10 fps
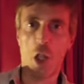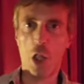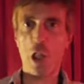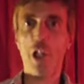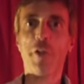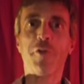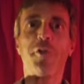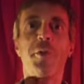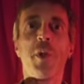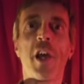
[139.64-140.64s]

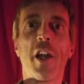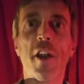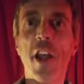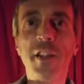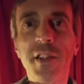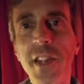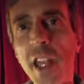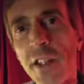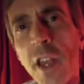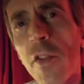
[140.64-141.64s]
Lift me out of that
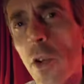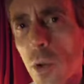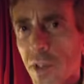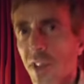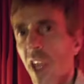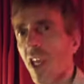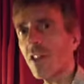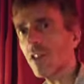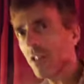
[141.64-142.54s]
state. You ever notice that?